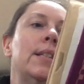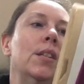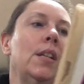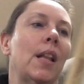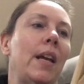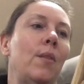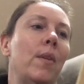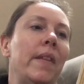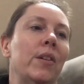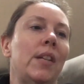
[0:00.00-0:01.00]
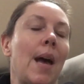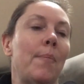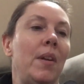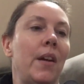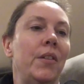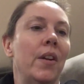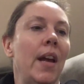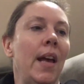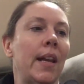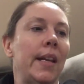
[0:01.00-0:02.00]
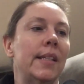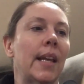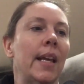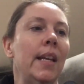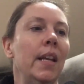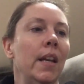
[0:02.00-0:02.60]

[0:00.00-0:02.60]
look like when they're tapping on your head, I said.